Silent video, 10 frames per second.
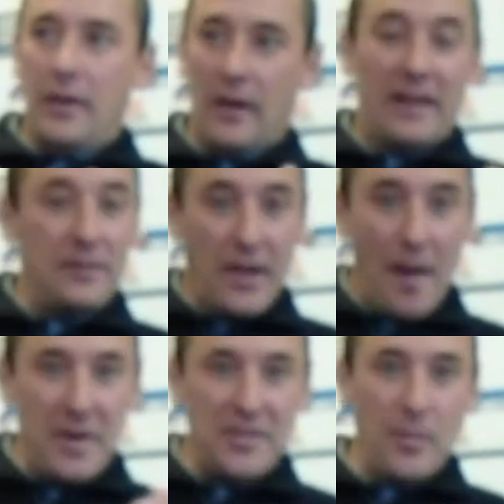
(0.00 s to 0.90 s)
I can
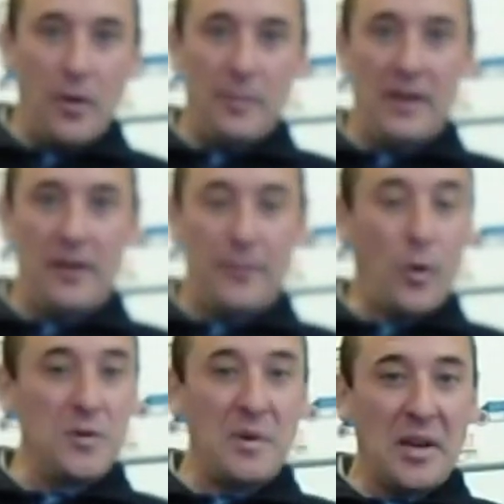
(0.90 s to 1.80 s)
comment about in
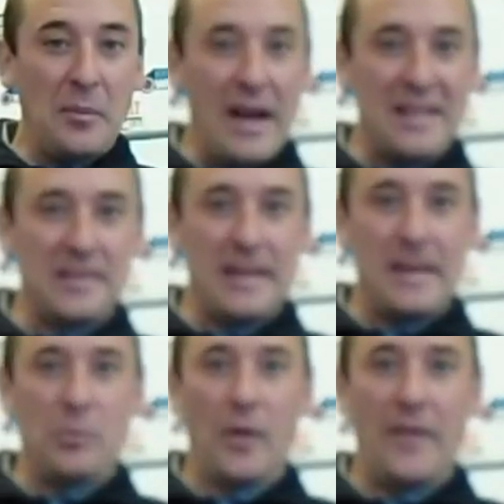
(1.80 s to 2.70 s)
enforcement capacity
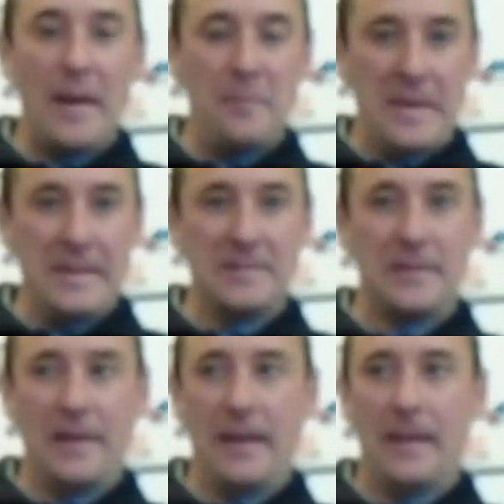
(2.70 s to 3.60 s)
and what that means,
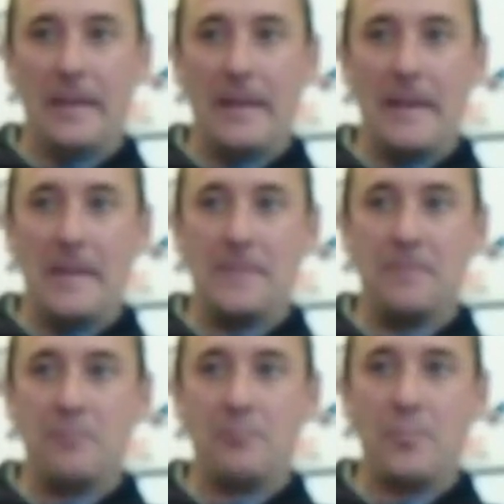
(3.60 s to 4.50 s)

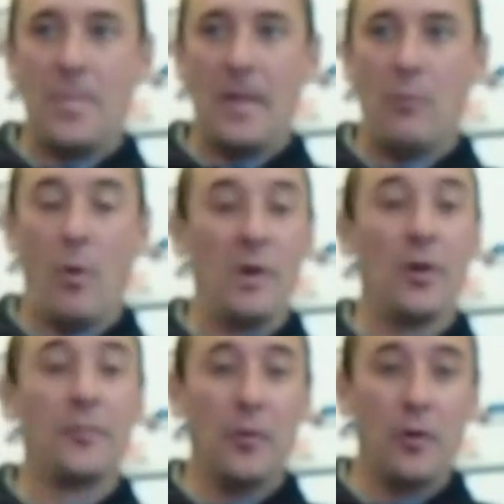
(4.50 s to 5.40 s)
and what we
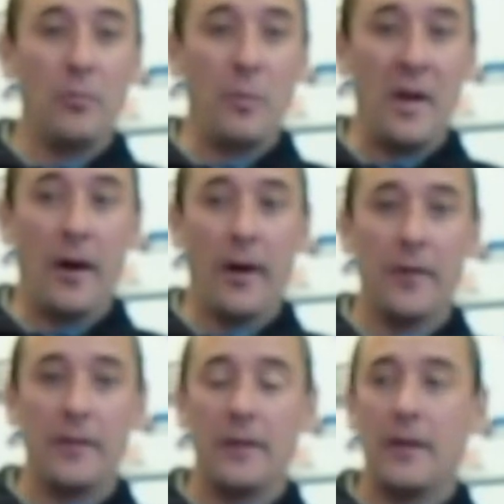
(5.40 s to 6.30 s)
look for when we hire,
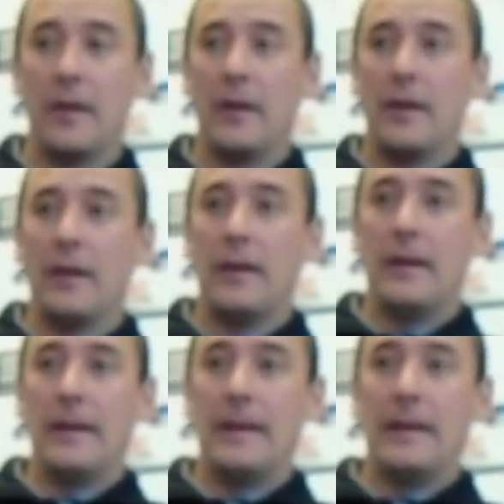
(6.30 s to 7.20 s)

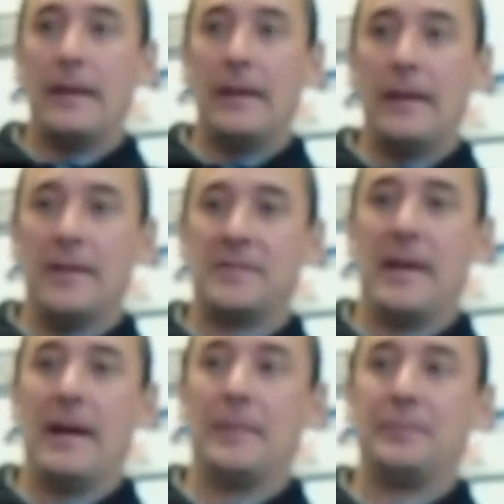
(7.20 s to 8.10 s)
is
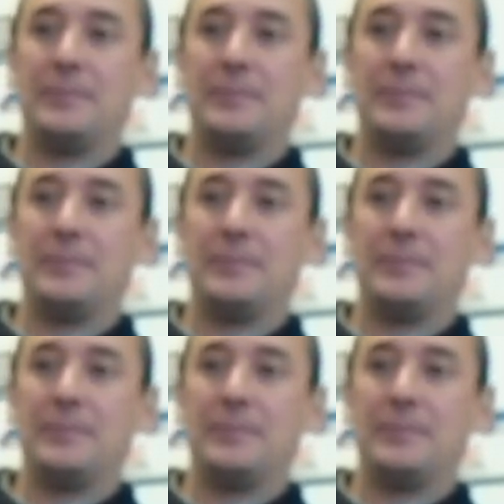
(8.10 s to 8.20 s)
that